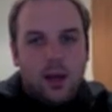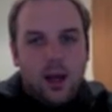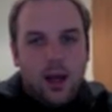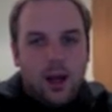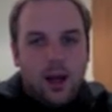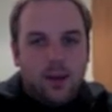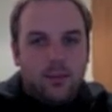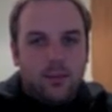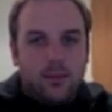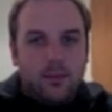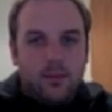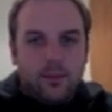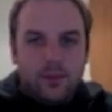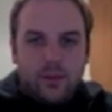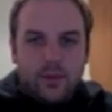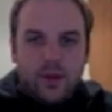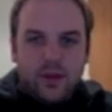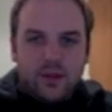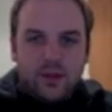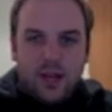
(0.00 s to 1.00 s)

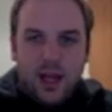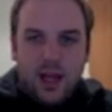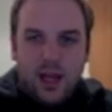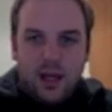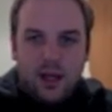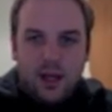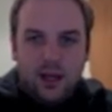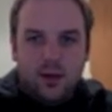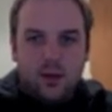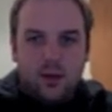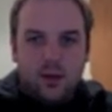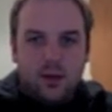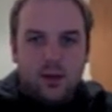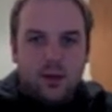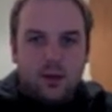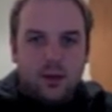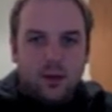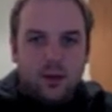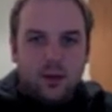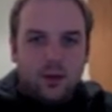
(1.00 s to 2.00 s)
to start and end
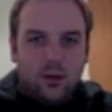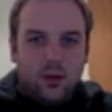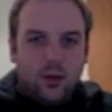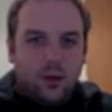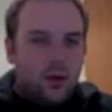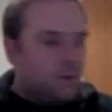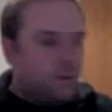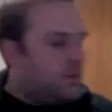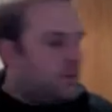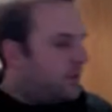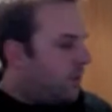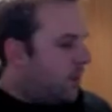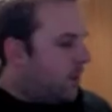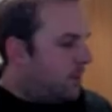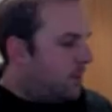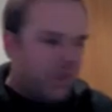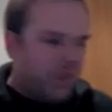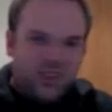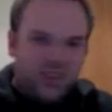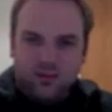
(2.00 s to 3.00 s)
your loops from.
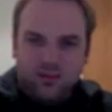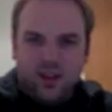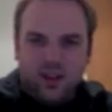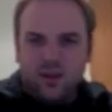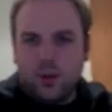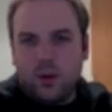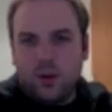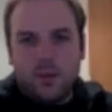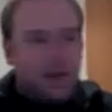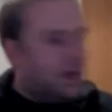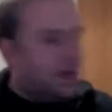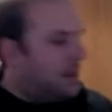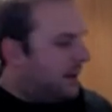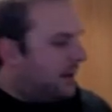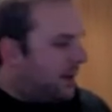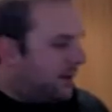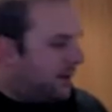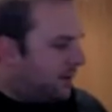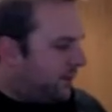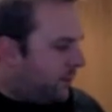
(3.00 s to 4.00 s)
This automatically
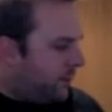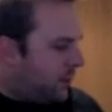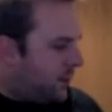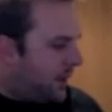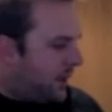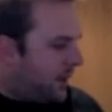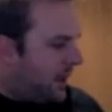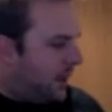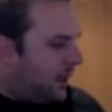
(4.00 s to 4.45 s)
does it for me.